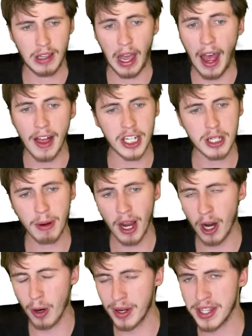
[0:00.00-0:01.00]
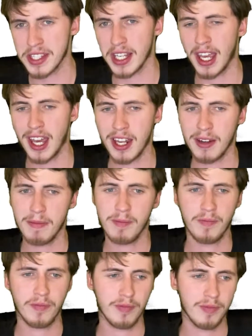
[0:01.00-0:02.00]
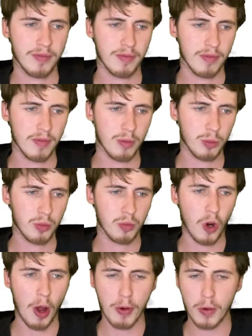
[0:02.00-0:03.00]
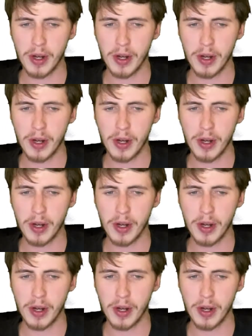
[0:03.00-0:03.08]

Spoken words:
Alex Pereira wins again. Robert